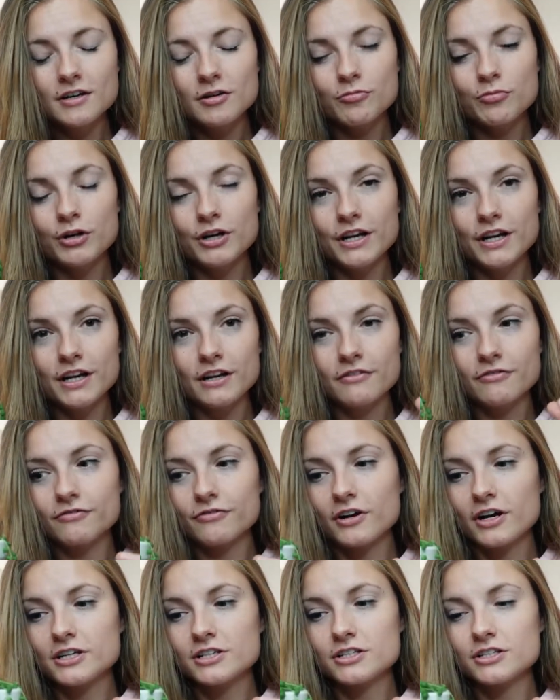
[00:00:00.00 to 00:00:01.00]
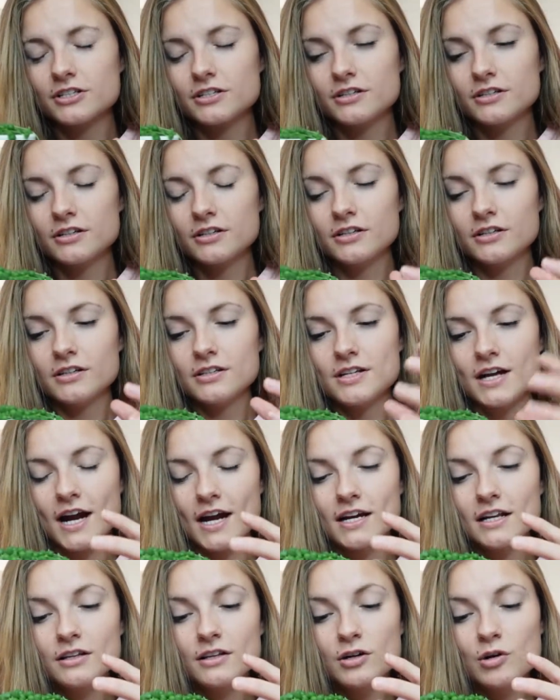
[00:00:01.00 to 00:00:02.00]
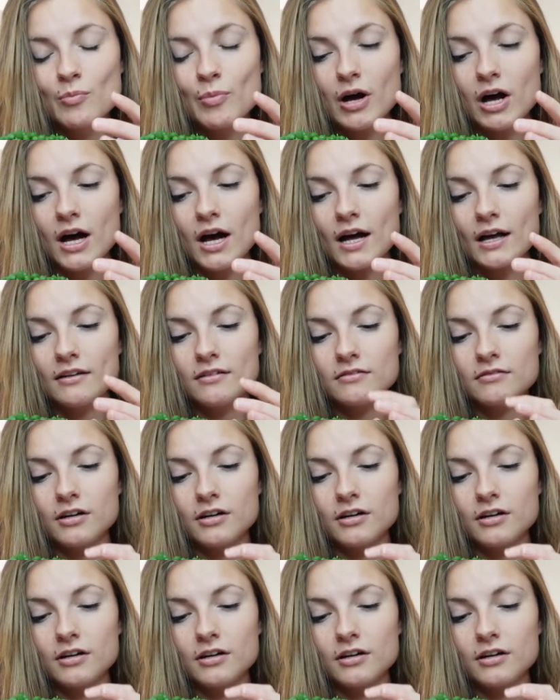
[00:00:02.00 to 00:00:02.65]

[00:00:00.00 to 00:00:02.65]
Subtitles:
put it in a fresh, tiny little pot,